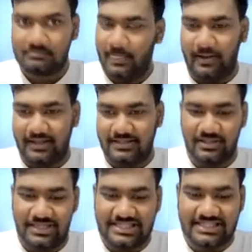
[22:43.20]
Okay,
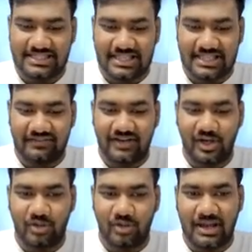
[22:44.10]
so this is given to
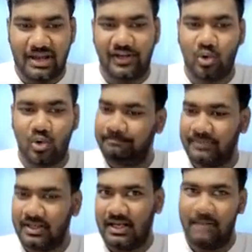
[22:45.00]
benefit whom?
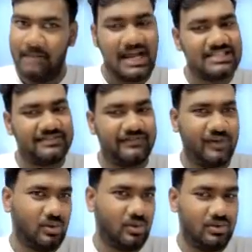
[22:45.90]
A price
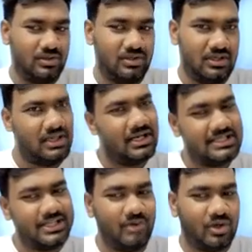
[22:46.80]
flow,
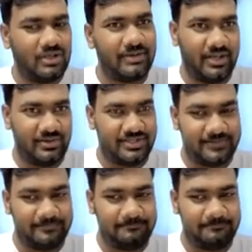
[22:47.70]
consumer or the producer,